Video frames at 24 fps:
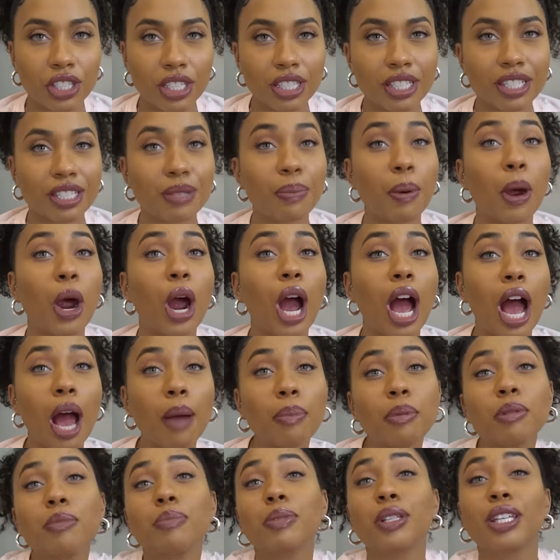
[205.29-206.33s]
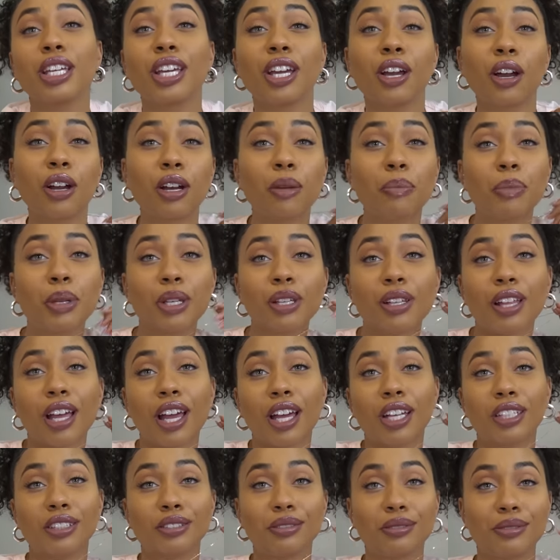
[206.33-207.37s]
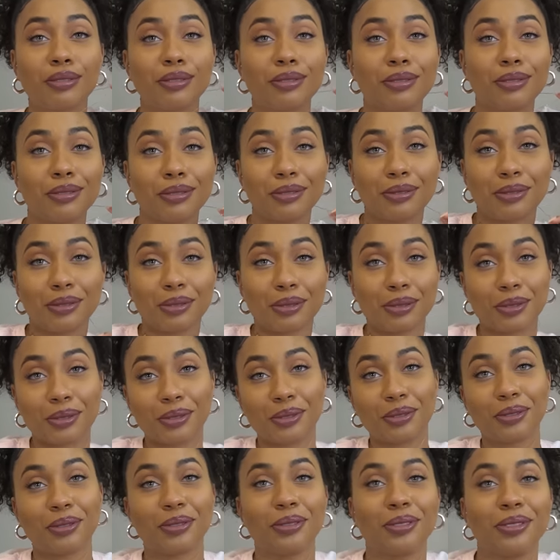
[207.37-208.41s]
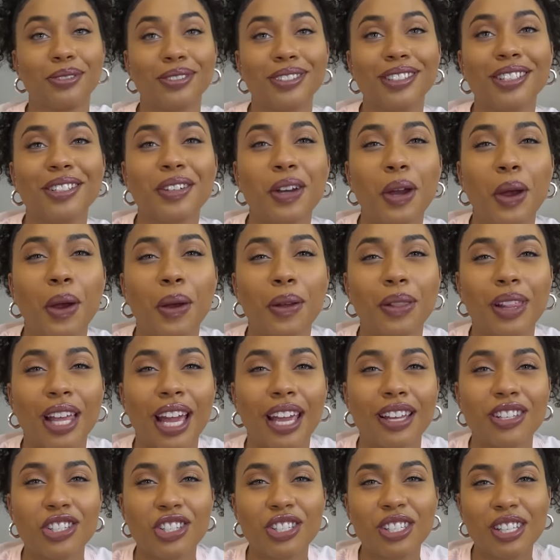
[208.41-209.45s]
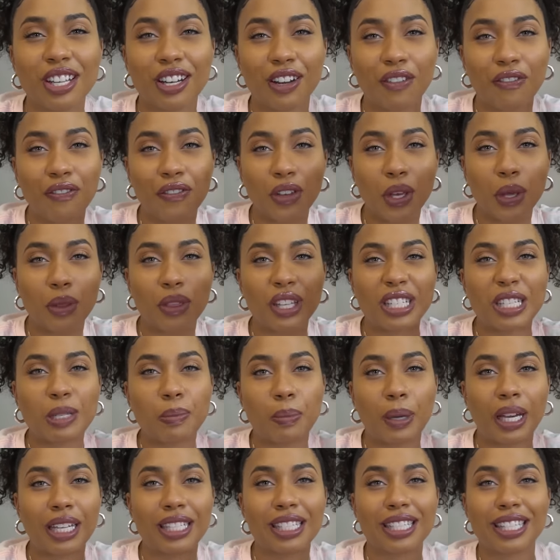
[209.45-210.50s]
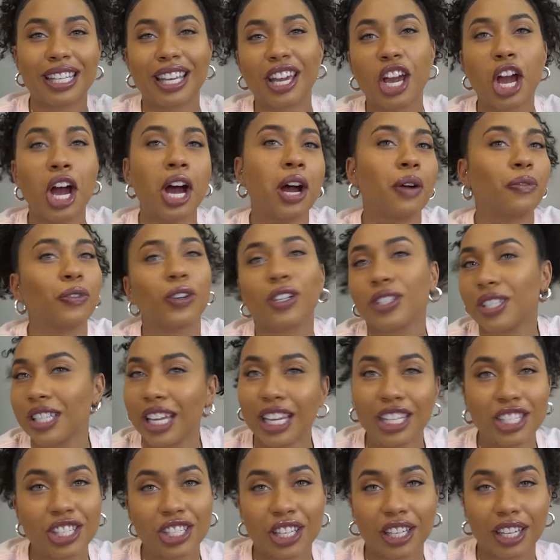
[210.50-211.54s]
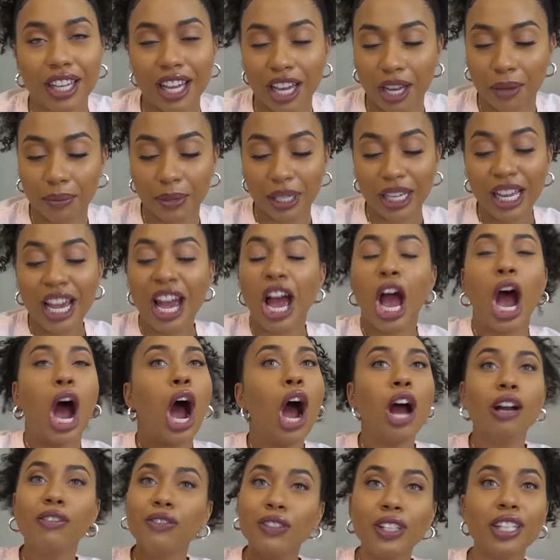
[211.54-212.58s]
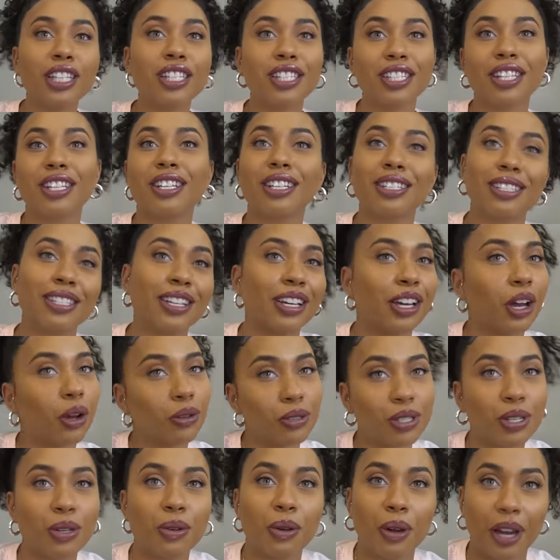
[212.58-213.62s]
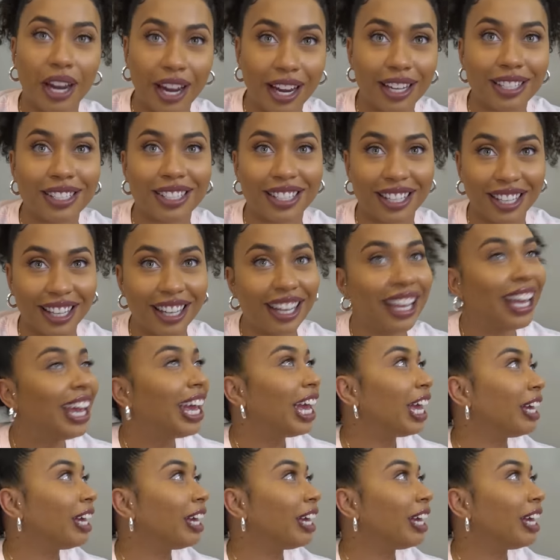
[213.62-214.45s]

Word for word: She's probably gonna be like, ooh, you know, like she's gonna feel the spicy conversation coming. Hopefully she doesn't go too crazy.